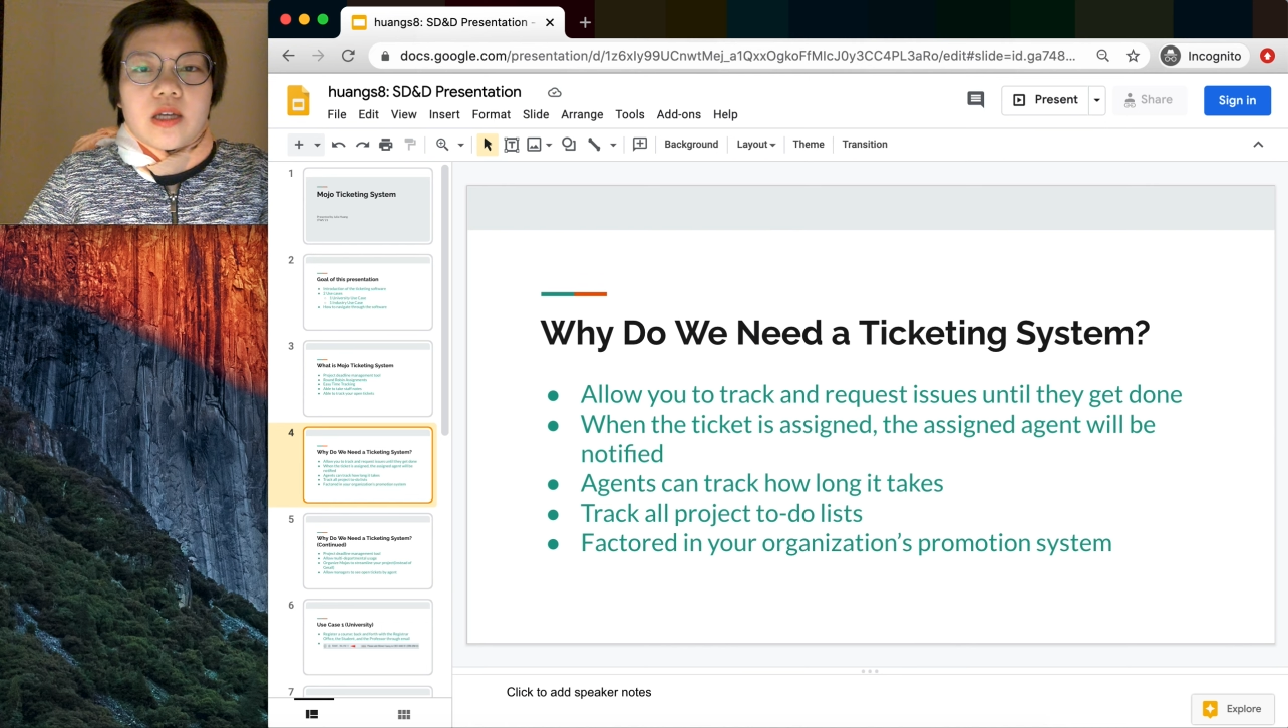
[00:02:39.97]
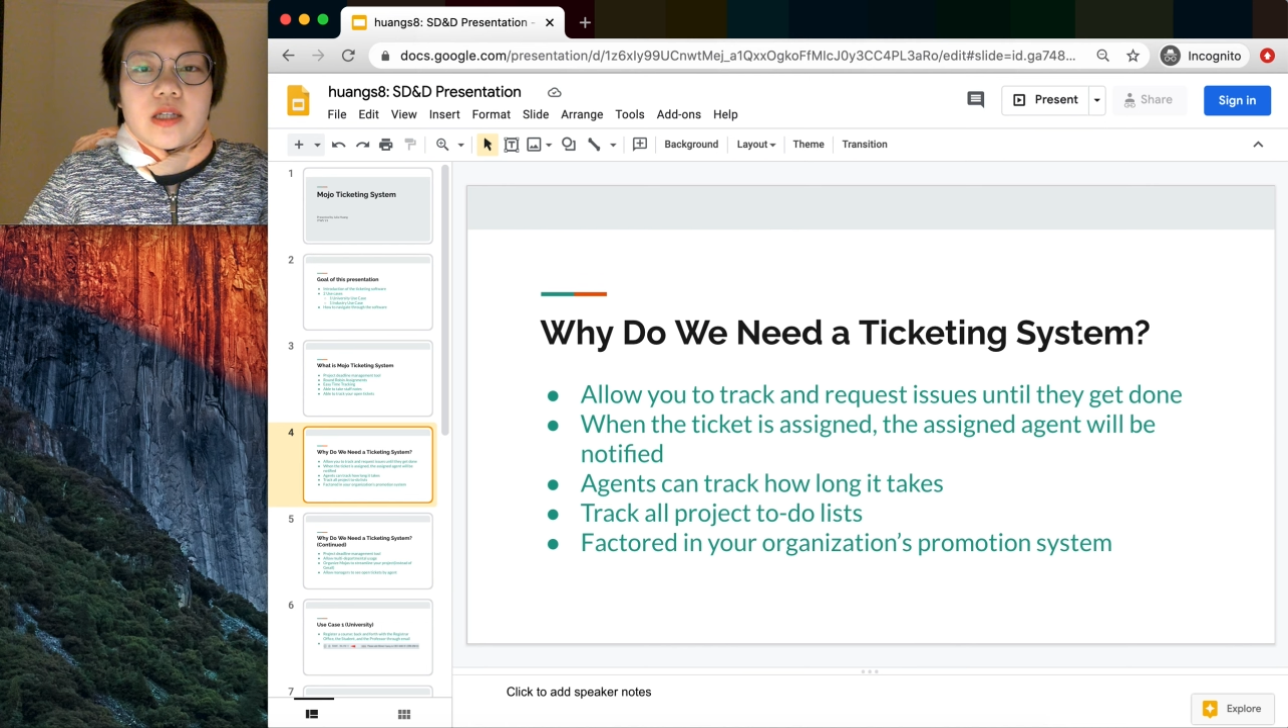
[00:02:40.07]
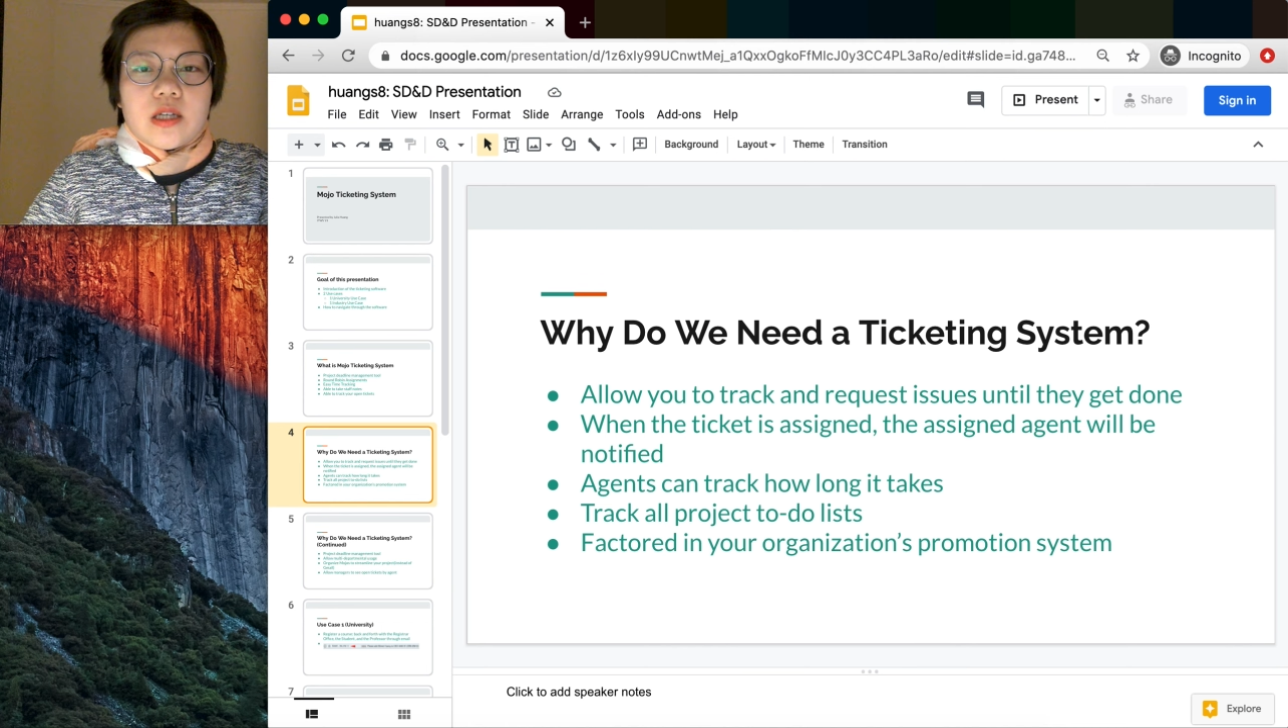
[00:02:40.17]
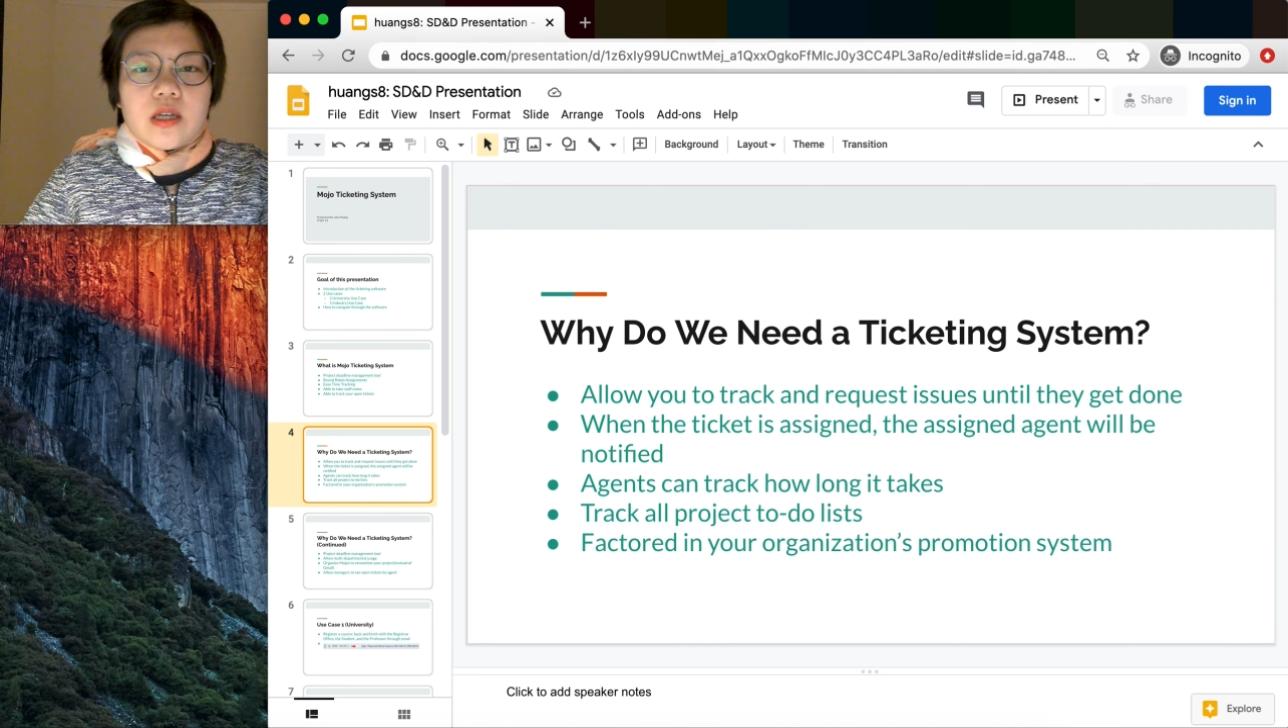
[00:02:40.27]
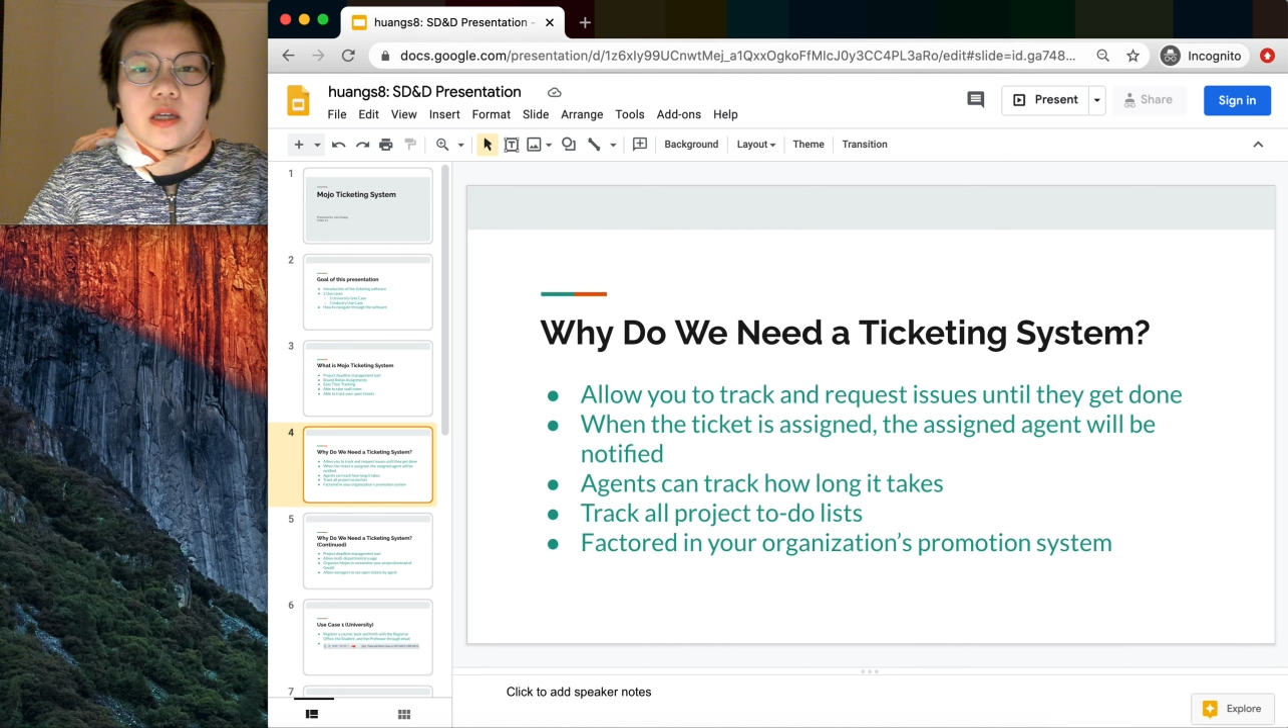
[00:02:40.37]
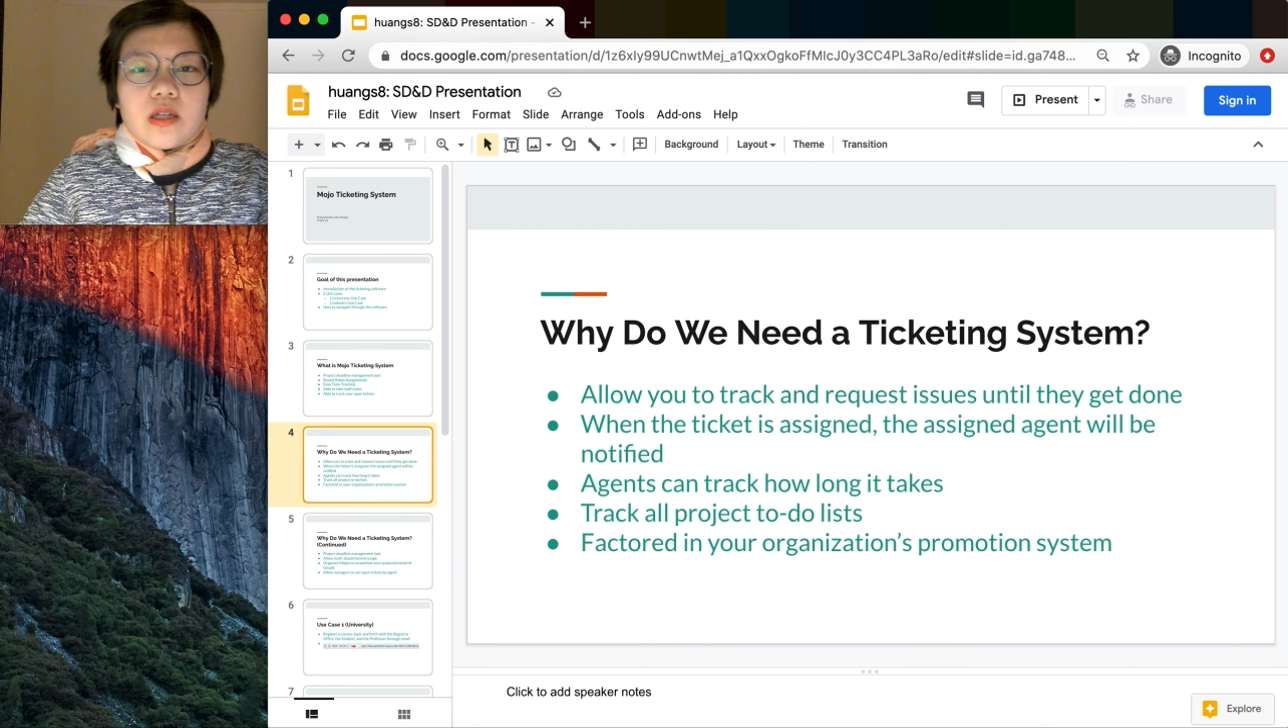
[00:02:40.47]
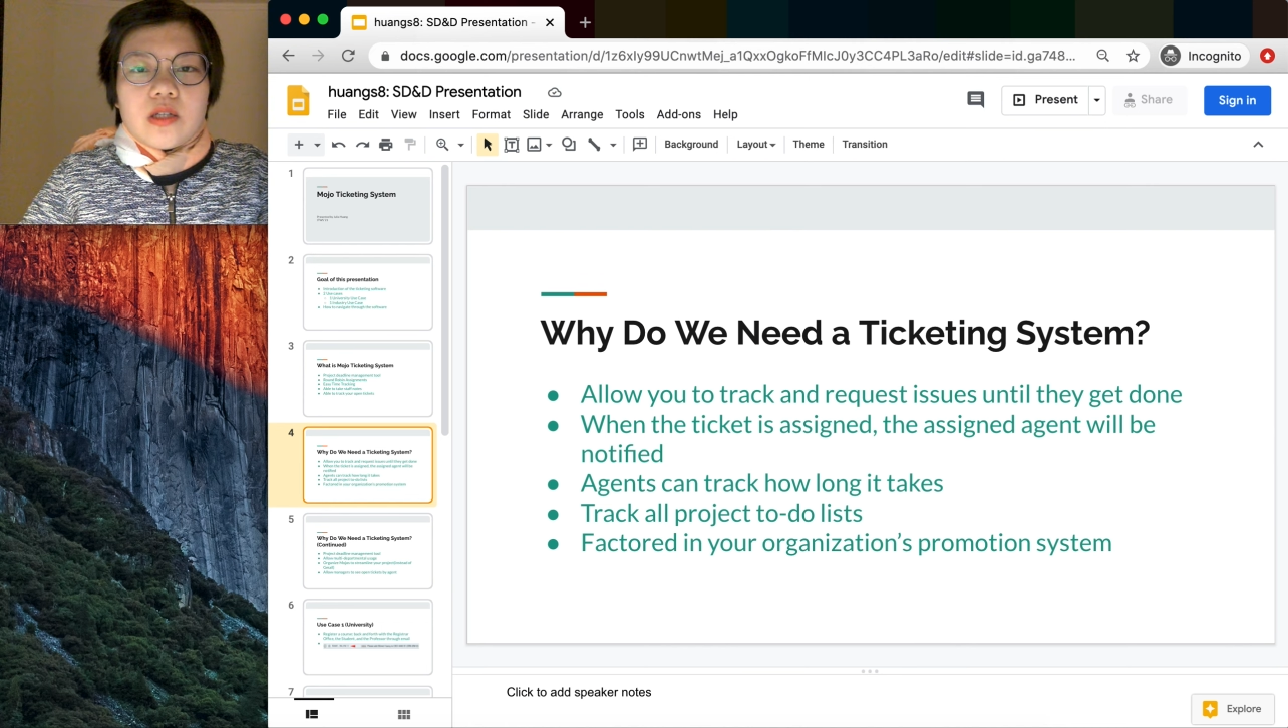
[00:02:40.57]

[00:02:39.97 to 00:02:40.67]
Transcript: ticket